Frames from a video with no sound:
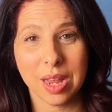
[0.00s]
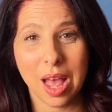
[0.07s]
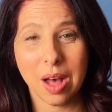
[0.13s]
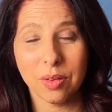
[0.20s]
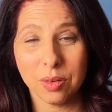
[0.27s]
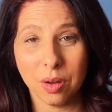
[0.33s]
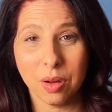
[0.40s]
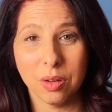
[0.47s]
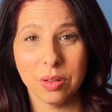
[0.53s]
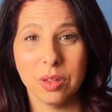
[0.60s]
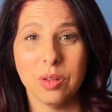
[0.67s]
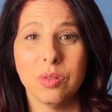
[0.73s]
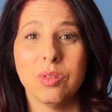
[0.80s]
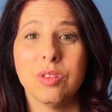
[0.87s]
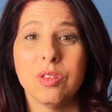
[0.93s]
alcohol
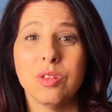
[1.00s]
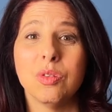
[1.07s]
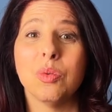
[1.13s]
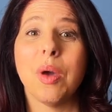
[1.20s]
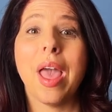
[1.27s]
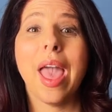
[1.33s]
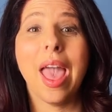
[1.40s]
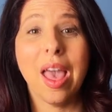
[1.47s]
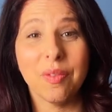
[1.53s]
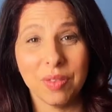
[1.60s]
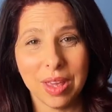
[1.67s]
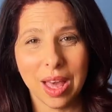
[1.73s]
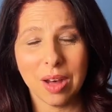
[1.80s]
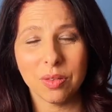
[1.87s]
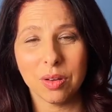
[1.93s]
use to
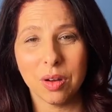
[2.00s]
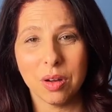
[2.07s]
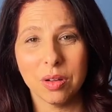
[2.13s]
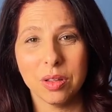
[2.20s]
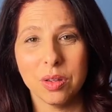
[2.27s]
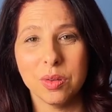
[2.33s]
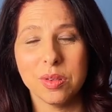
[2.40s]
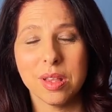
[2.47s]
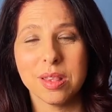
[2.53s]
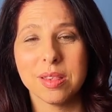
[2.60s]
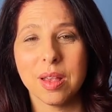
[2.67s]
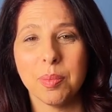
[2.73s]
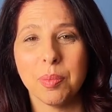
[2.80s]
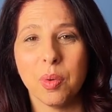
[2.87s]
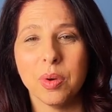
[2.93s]
heavy alcohol use at
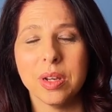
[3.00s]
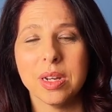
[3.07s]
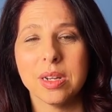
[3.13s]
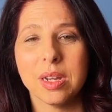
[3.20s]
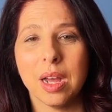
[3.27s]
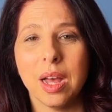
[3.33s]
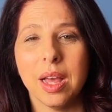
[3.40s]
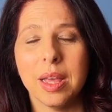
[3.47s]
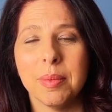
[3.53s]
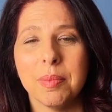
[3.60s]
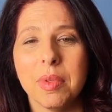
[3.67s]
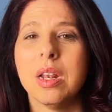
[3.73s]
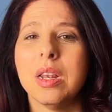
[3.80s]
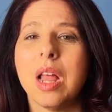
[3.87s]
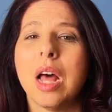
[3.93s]
some point in
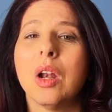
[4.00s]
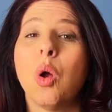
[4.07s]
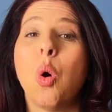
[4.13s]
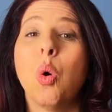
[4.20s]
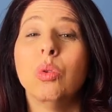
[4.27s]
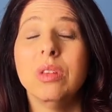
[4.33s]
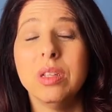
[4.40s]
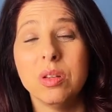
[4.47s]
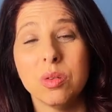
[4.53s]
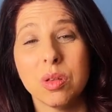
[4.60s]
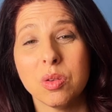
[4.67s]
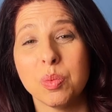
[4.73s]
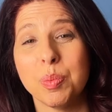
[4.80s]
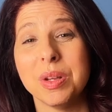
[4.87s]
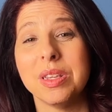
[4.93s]
time, not only do
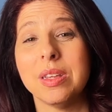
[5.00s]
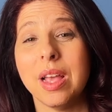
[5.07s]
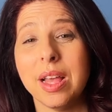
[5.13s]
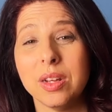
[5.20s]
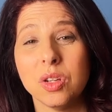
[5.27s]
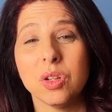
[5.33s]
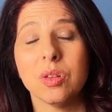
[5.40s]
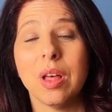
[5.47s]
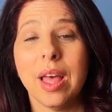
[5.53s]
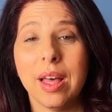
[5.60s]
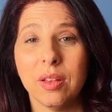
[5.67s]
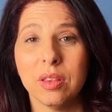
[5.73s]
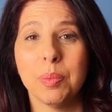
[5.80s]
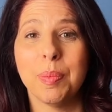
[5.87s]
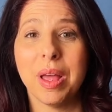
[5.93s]
those potential
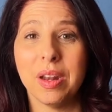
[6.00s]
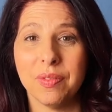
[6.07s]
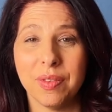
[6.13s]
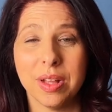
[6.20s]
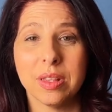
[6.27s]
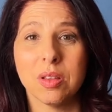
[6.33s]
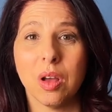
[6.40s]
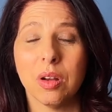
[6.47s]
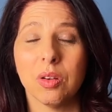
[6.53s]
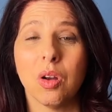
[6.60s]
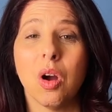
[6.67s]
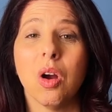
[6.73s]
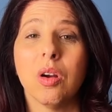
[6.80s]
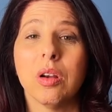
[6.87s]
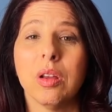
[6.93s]
health benefits on
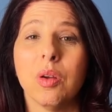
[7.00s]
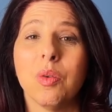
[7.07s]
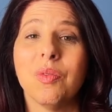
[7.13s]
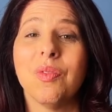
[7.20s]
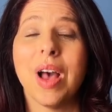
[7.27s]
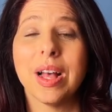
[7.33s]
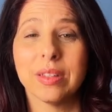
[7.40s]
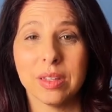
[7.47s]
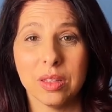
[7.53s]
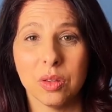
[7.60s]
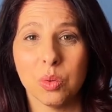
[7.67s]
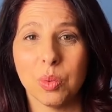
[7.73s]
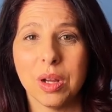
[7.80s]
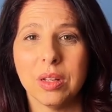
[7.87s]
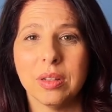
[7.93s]

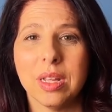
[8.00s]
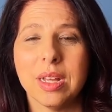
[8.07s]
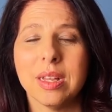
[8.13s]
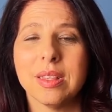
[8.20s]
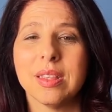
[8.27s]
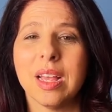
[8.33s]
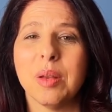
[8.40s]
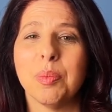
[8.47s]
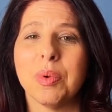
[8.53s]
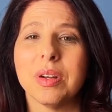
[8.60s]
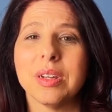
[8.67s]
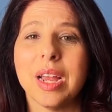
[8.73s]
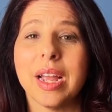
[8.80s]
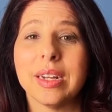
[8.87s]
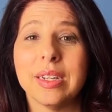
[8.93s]
cardiovascular wellness and
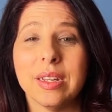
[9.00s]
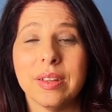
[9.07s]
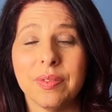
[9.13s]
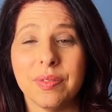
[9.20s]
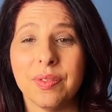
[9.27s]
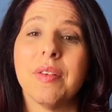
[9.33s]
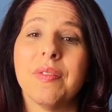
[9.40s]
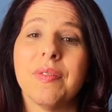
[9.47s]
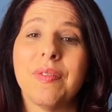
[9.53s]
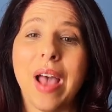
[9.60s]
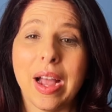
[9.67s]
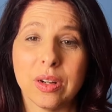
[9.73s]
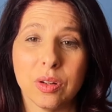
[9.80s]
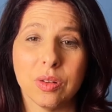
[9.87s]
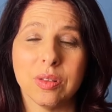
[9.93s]
protective
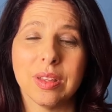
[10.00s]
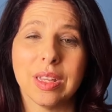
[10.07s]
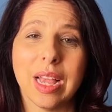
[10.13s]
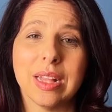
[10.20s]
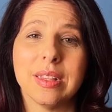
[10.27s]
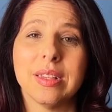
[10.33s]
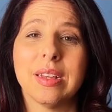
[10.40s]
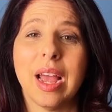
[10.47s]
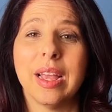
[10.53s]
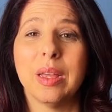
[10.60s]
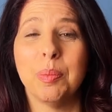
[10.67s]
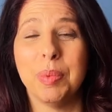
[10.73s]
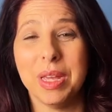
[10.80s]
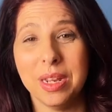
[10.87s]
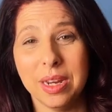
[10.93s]
factors against
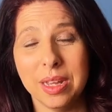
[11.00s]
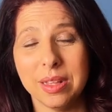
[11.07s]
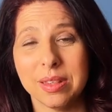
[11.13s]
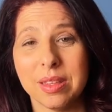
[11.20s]
diabetes